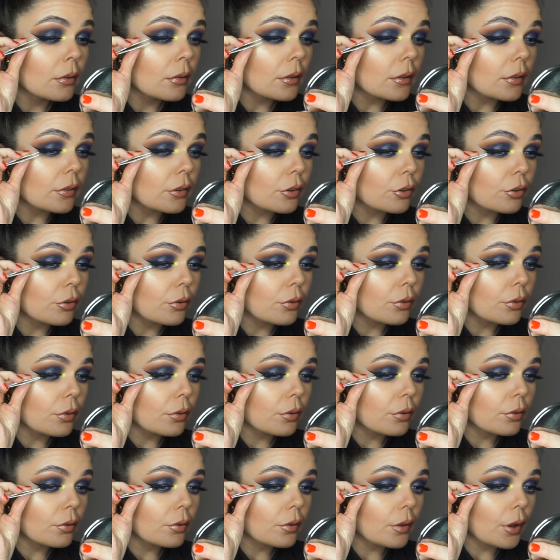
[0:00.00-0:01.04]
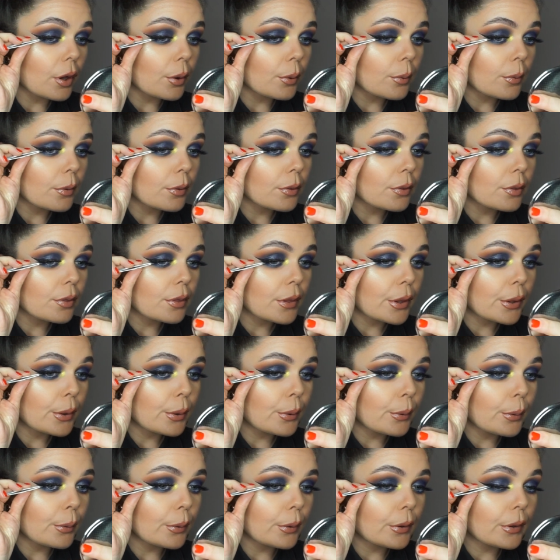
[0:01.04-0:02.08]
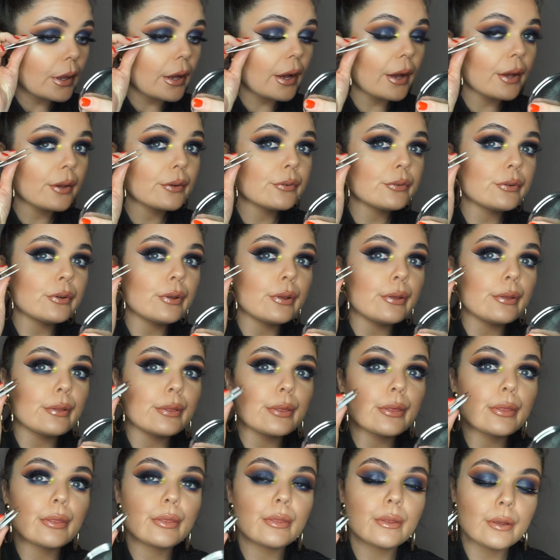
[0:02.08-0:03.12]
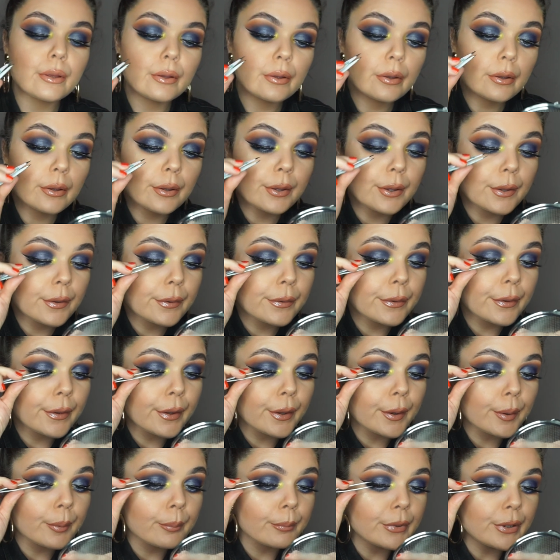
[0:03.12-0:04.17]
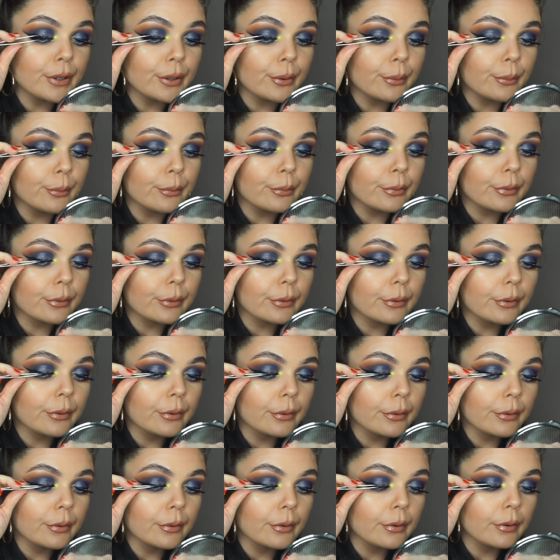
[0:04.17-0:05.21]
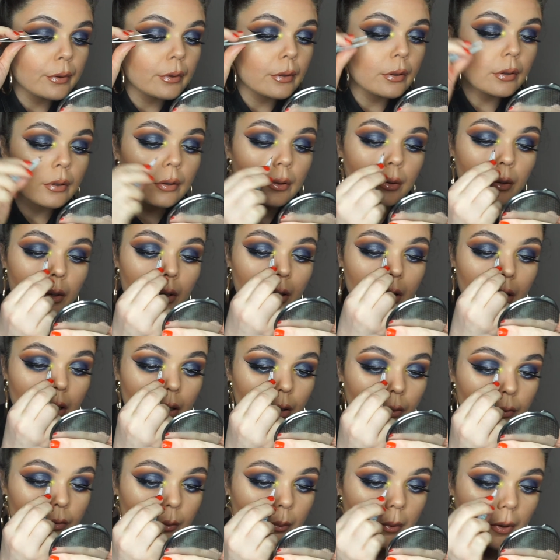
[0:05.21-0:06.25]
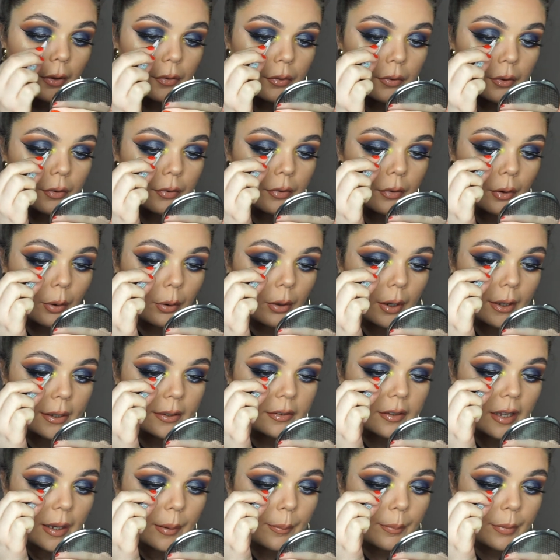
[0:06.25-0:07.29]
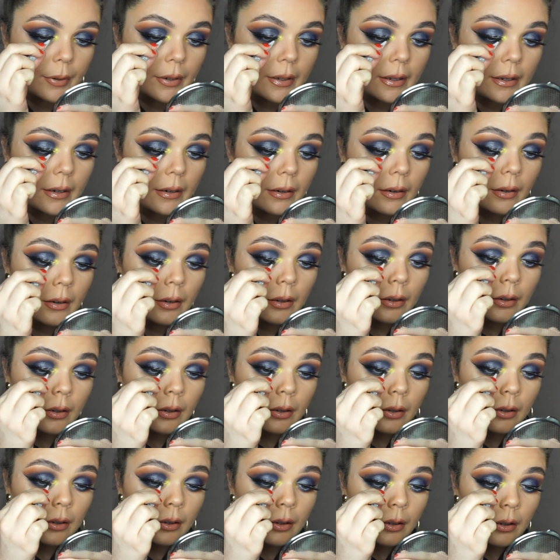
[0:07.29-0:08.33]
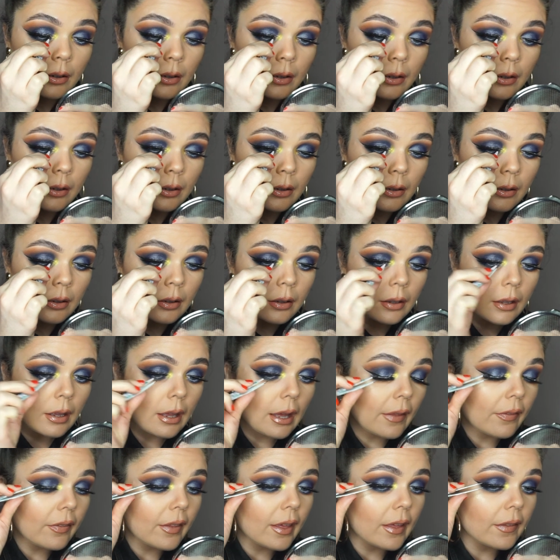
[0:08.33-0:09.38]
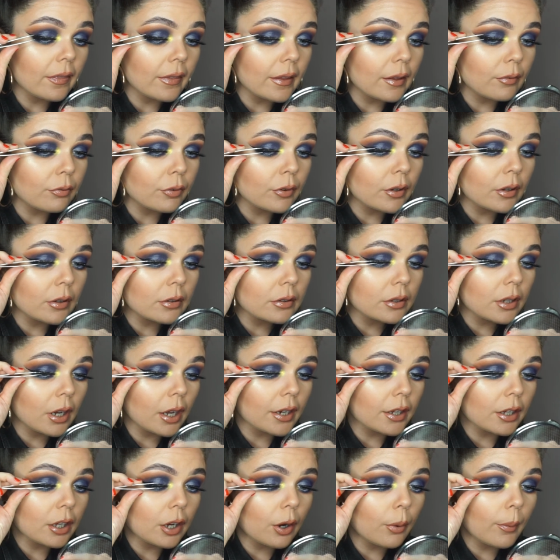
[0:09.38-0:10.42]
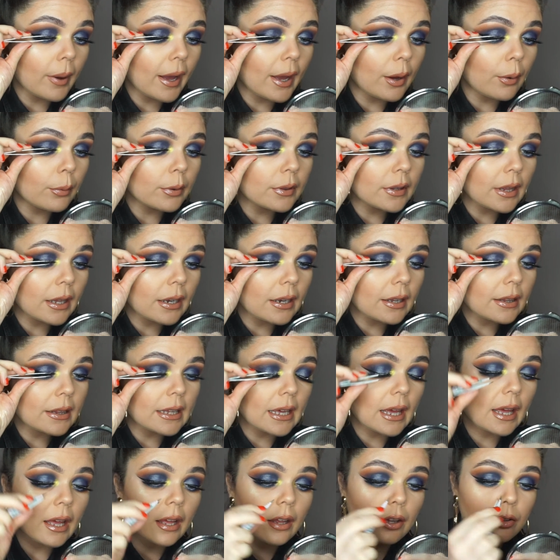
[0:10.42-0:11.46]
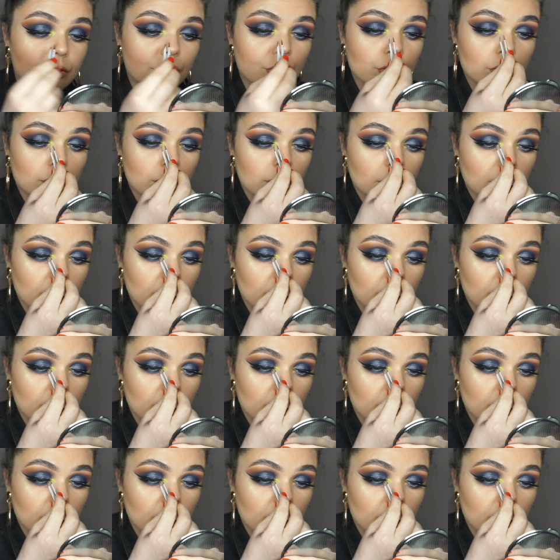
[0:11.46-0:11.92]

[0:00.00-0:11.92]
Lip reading: These are just so lashes that I'm using. Love them because they're so like tapered in, and then they've kind of go out then at the edge.